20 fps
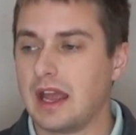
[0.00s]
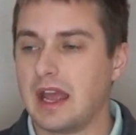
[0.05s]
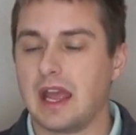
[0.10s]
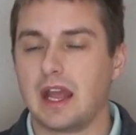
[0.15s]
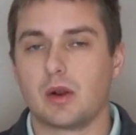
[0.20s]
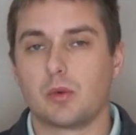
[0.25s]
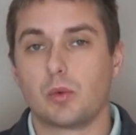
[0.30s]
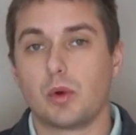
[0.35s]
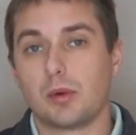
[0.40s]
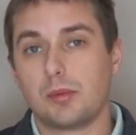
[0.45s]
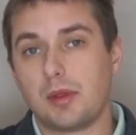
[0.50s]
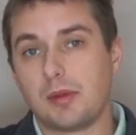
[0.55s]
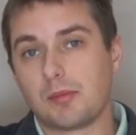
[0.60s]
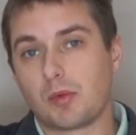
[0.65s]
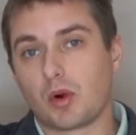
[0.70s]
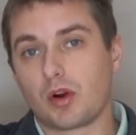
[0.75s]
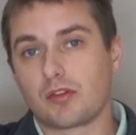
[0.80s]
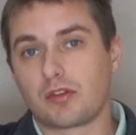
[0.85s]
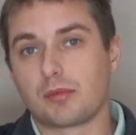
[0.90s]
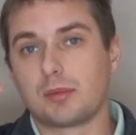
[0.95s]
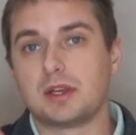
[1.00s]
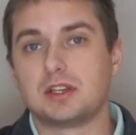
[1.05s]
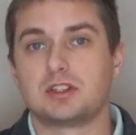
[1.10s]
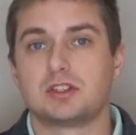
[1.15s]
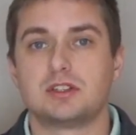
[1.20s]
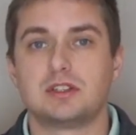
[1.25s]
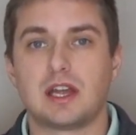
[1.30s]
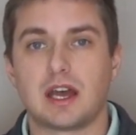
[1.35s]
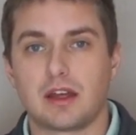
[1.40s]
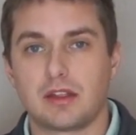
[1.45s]
and it will be more
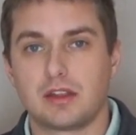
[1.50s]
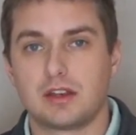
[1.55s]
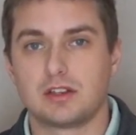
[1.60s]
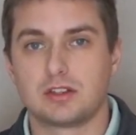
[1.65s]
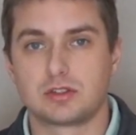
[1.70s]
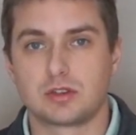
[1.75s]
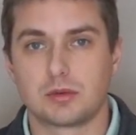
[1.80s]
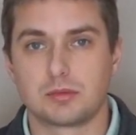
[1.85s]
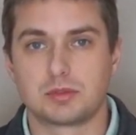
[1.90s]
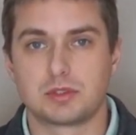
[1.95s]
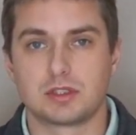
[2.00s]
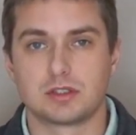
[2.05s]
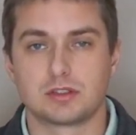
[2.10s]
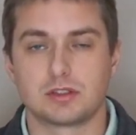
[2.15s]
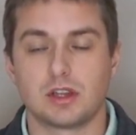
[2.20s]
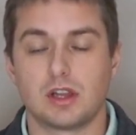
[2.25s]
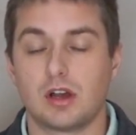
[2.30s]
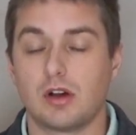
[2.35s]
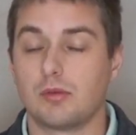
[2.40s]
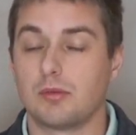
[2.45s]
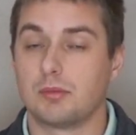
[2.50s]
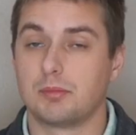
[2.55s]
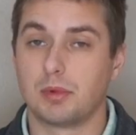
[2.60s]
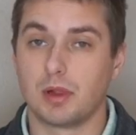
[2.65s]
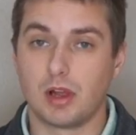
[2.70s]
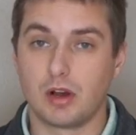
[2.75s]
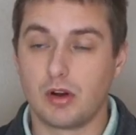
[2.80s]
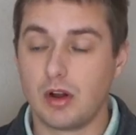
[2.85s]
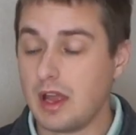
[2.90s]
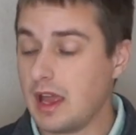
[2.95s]
information down in the description as
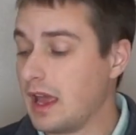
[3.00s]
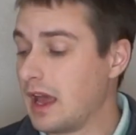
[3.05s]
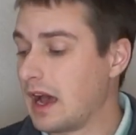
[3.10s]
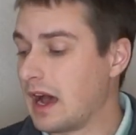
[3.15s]
below.